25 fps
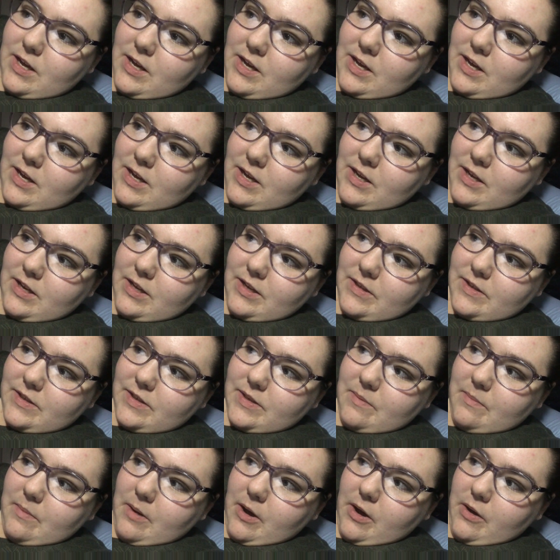It is
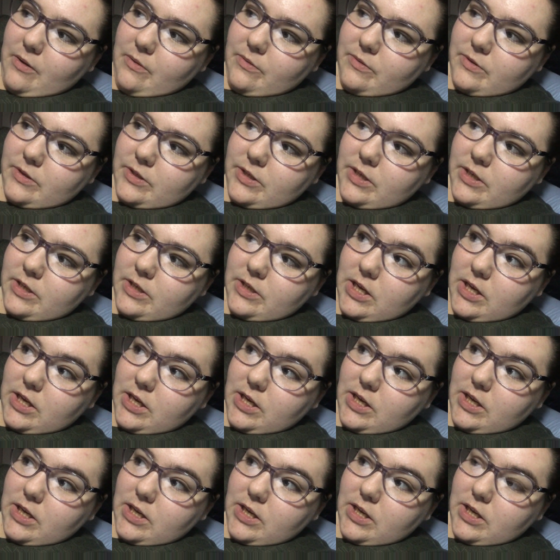about
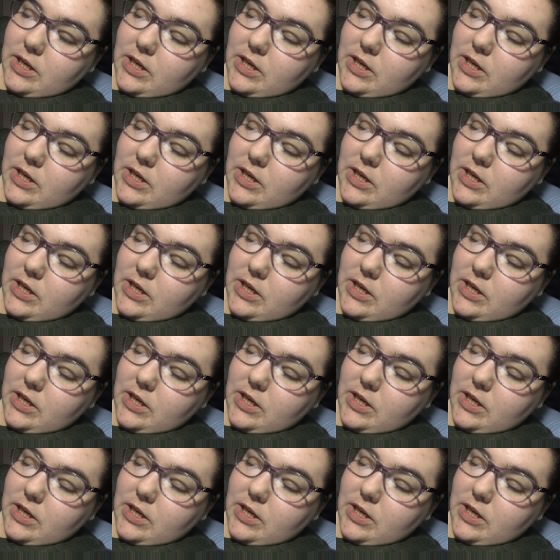a